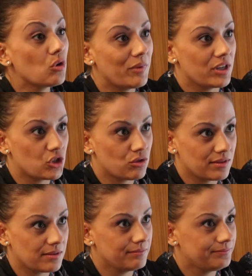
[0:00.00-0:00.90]
Roma
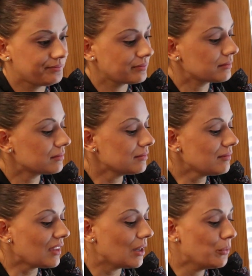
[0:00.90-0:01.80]
issues.
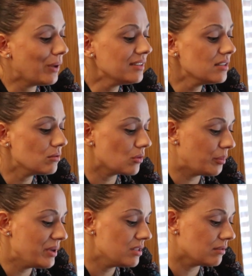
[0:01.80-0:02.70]
What is your
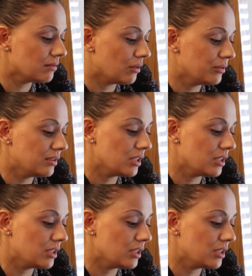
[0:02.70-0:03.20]
opinion on